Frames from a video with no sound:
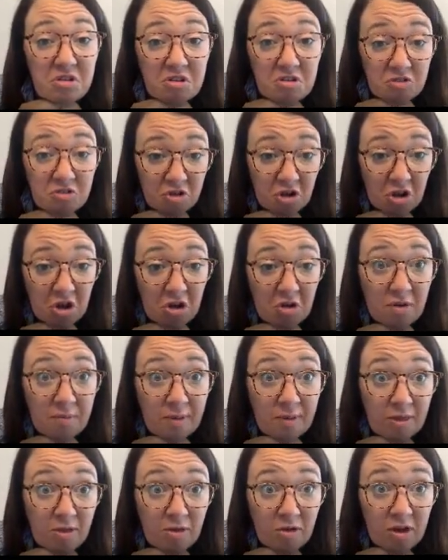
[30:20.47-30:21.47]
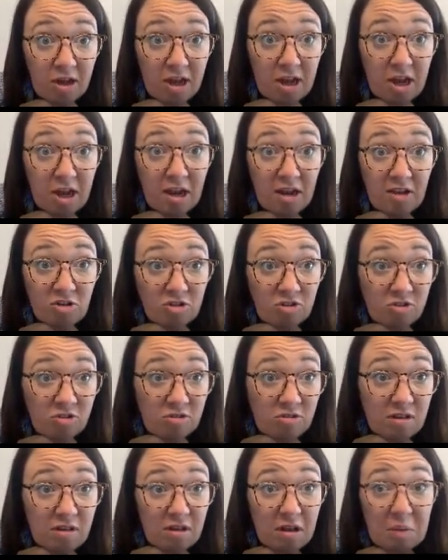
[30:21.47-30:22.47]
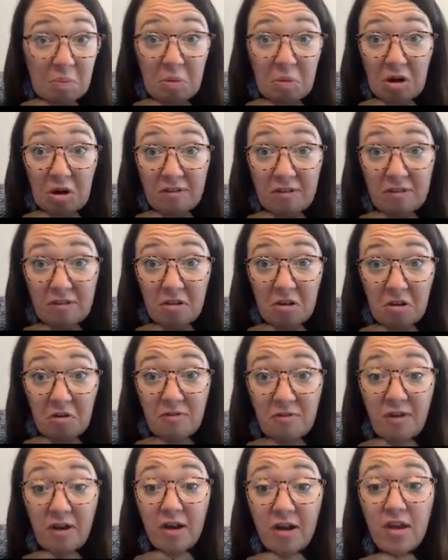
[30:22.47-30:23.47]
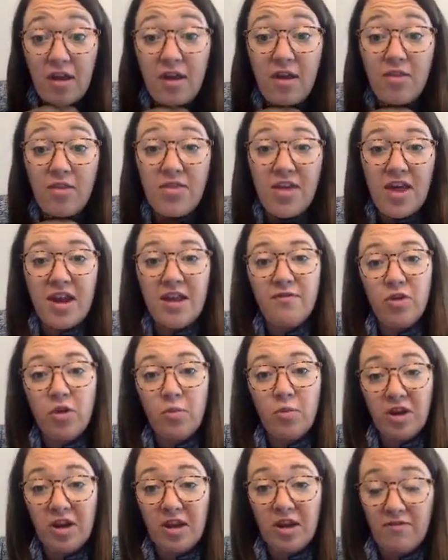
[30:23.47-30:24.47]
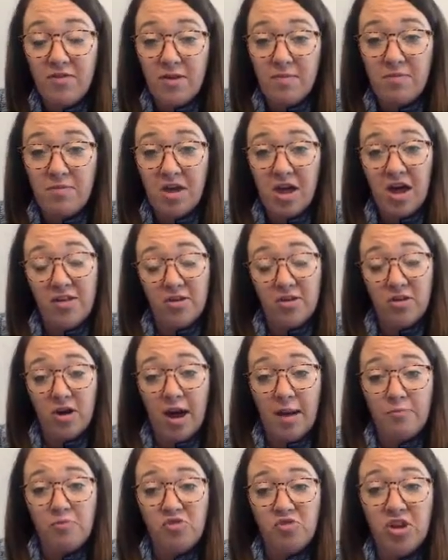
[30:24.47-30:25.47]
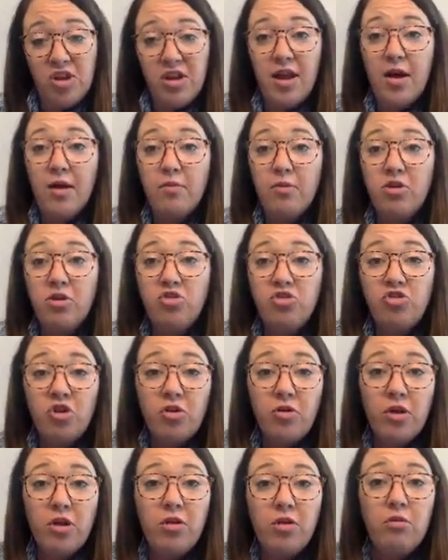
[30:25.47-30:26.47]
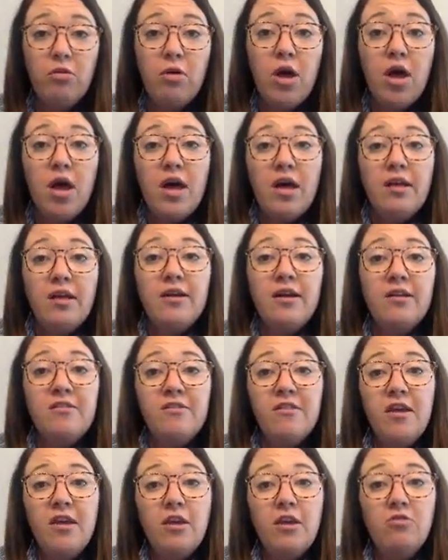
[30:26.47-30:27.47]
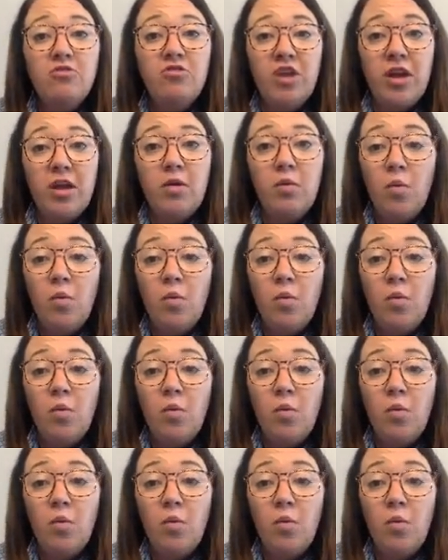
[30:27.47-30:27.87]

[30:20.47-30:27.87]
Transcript: So, I mean, they'll get it. It prints a little funky than if you would give them the other option. Now I want to show you, let's say you didn't